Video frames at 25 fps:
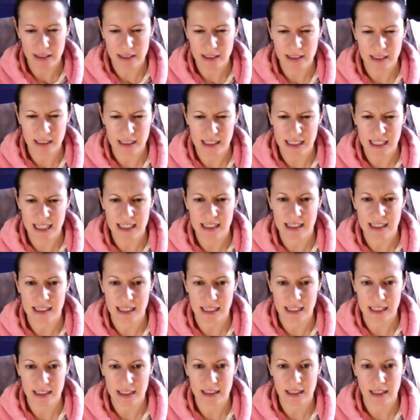
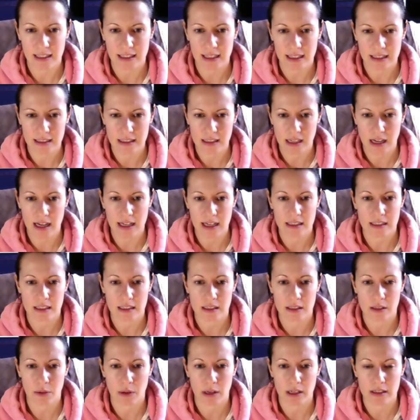statistic that anxiety
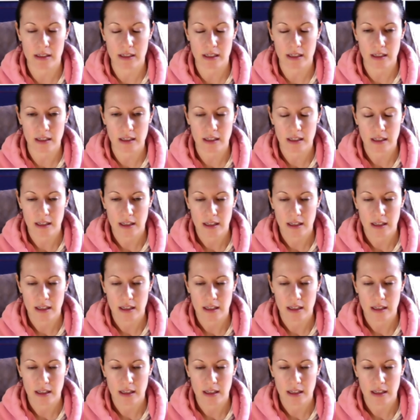is quite a,